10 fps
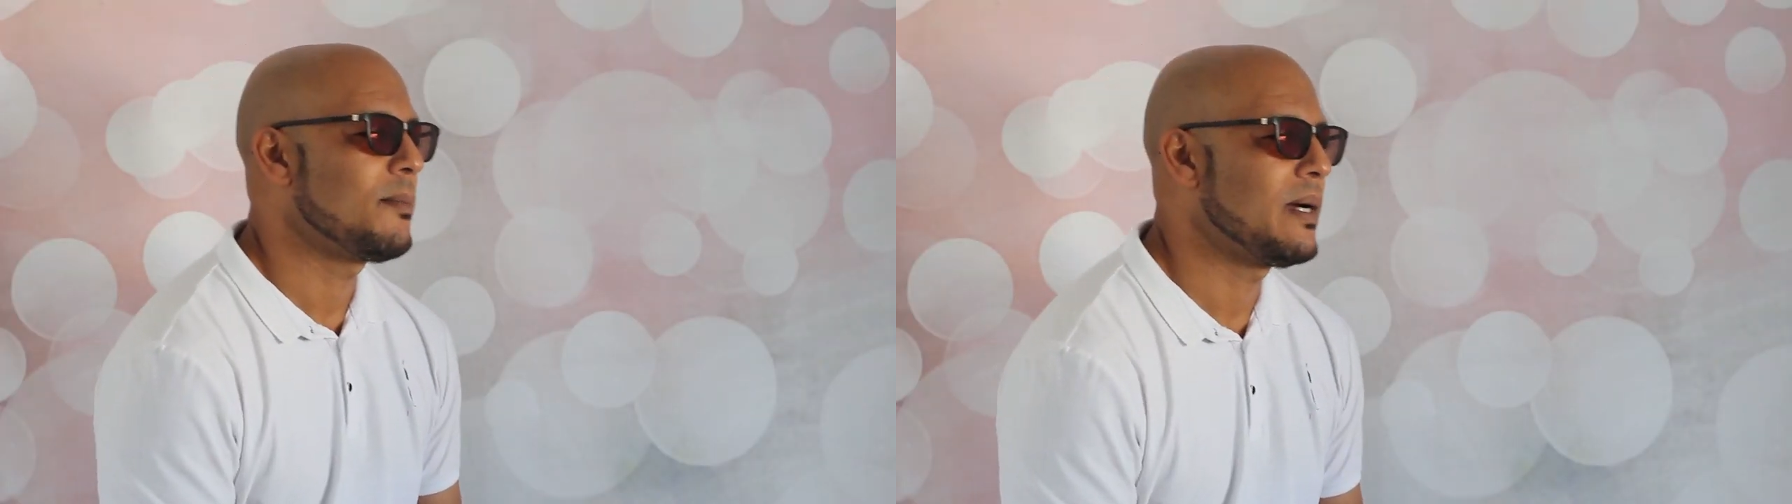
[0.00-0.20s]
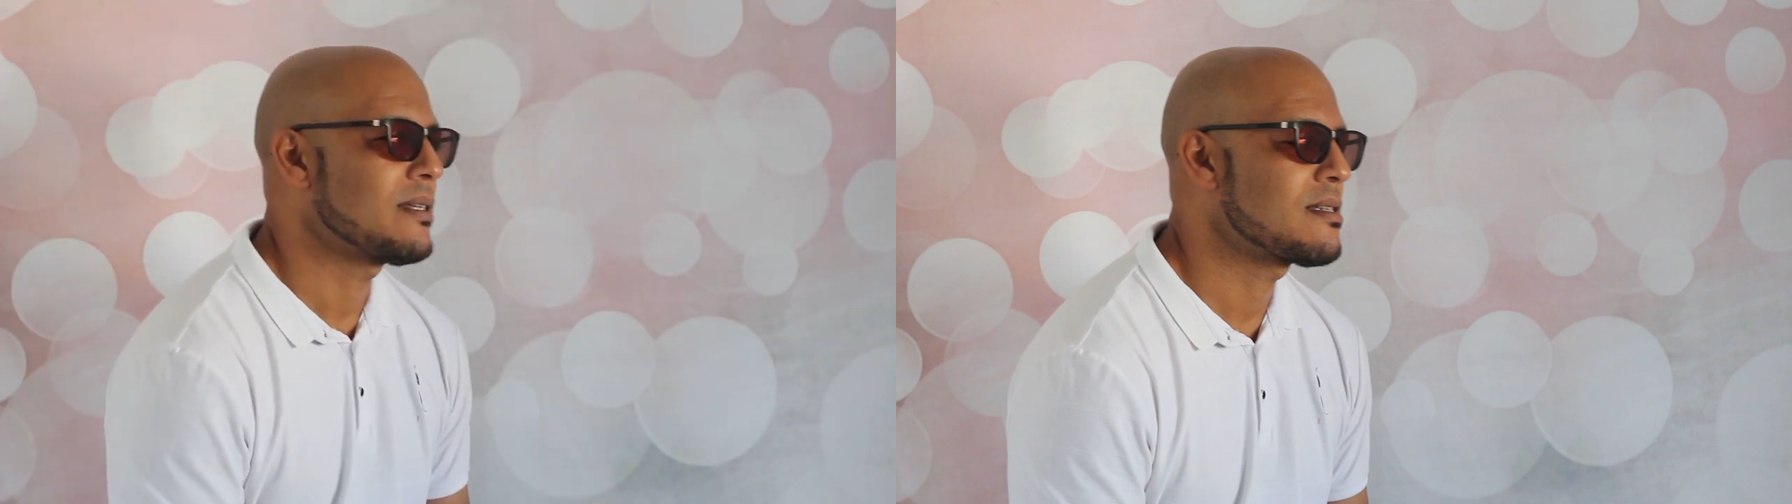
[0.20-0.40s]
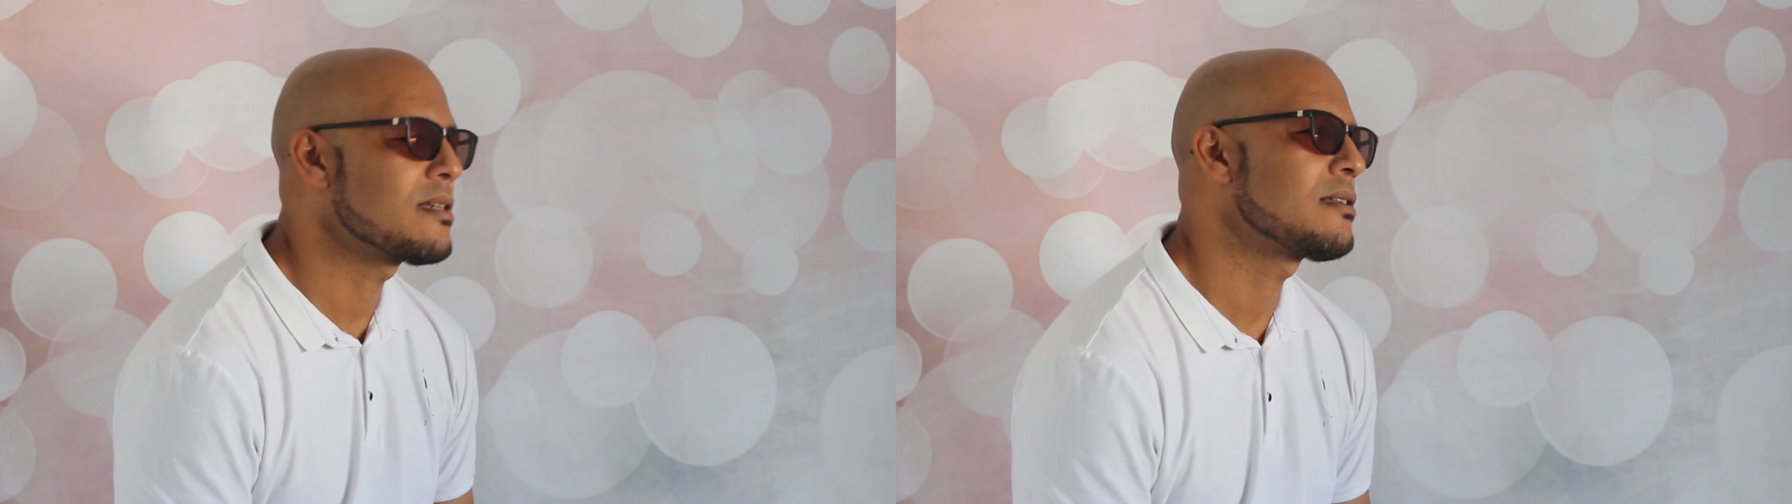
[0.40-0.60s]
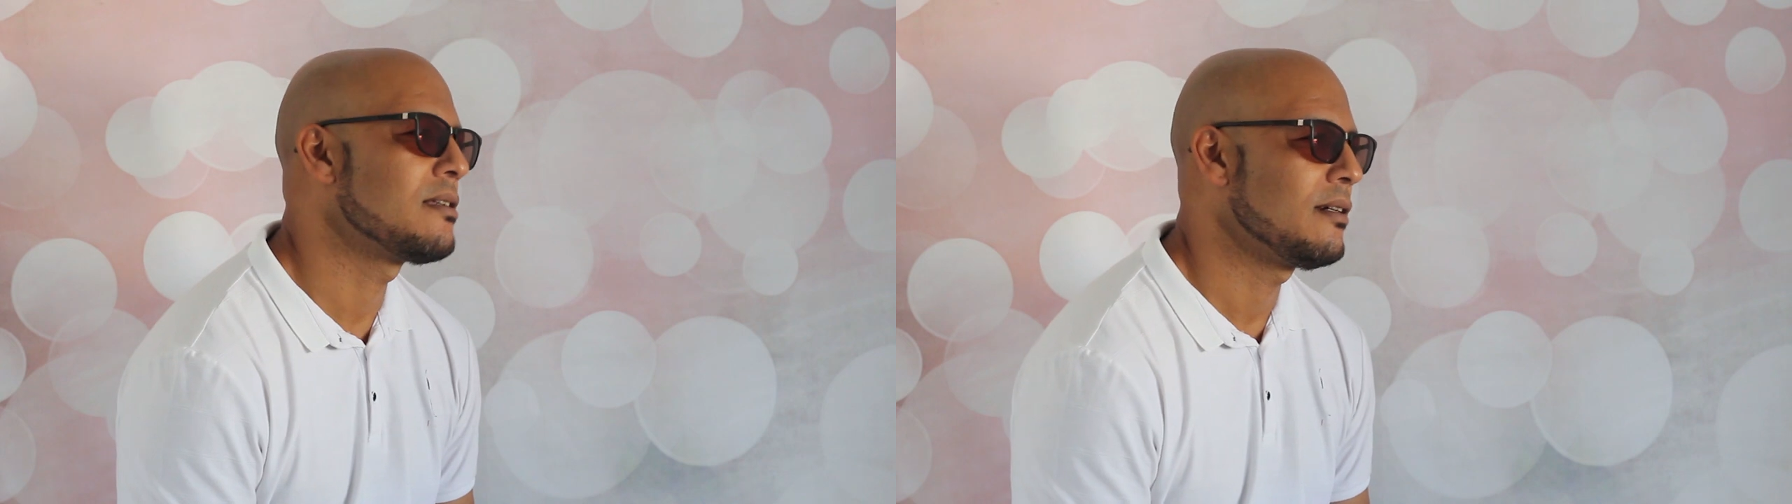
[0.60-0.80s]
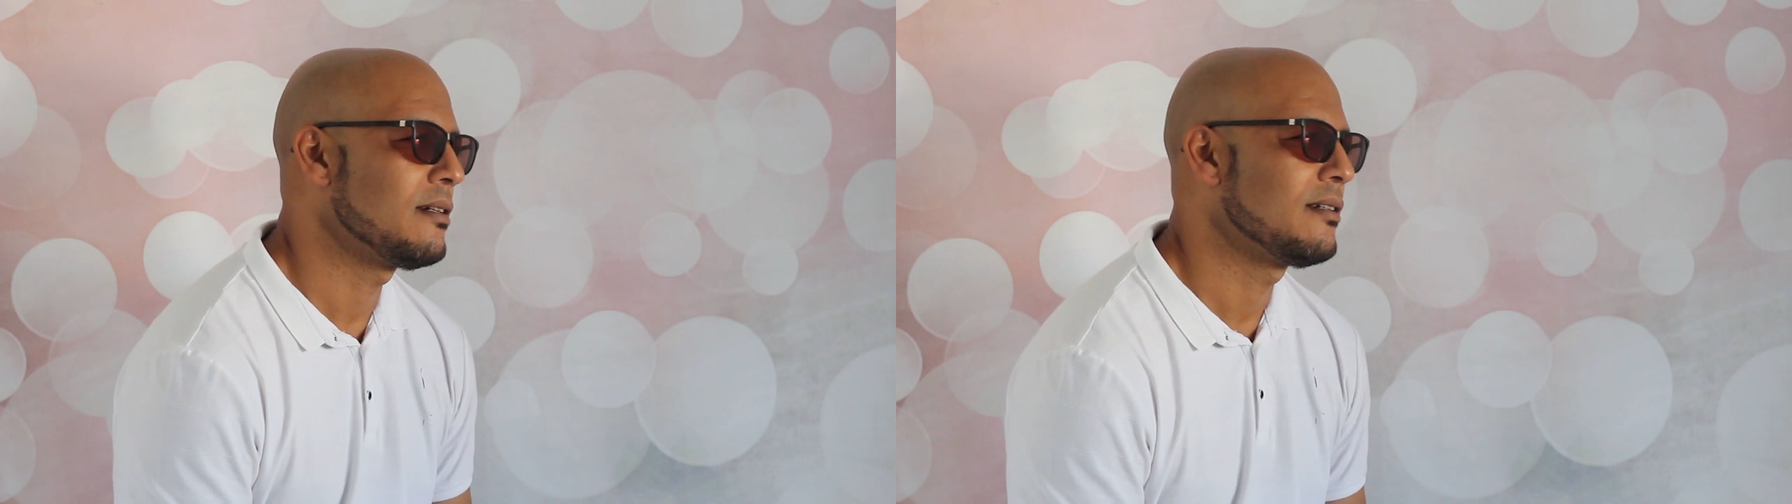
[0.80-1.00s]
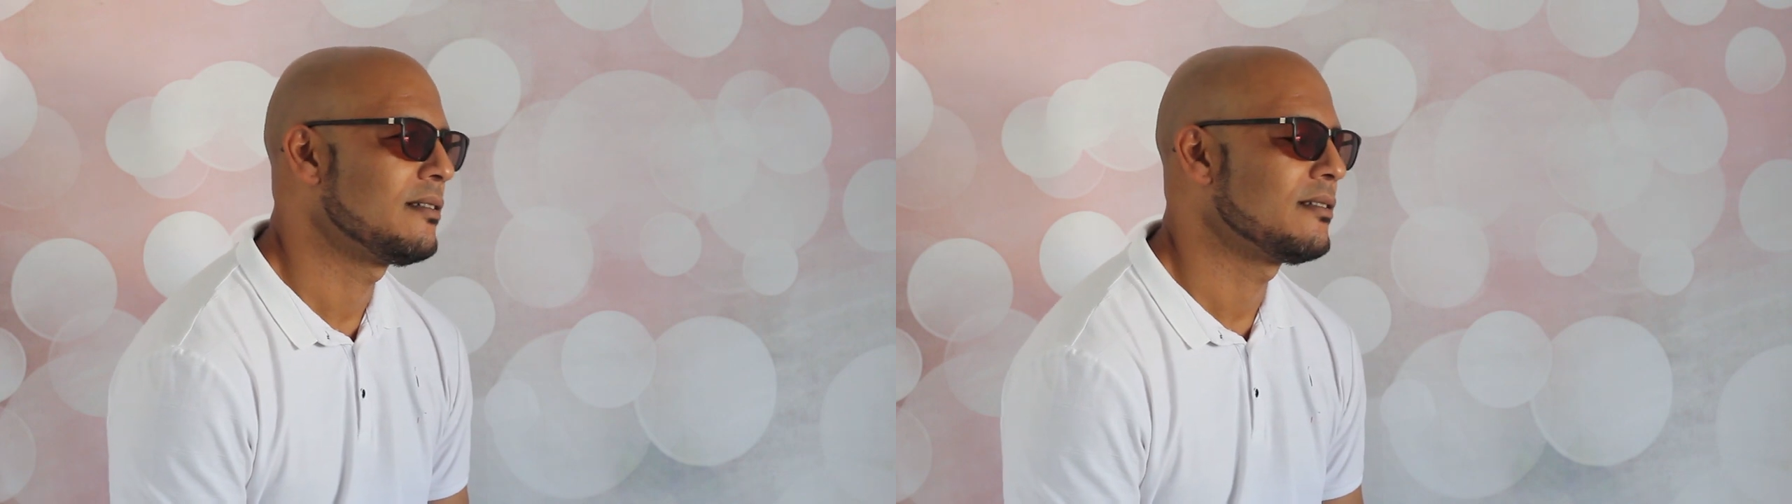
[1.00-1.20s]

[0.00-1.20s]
my sister,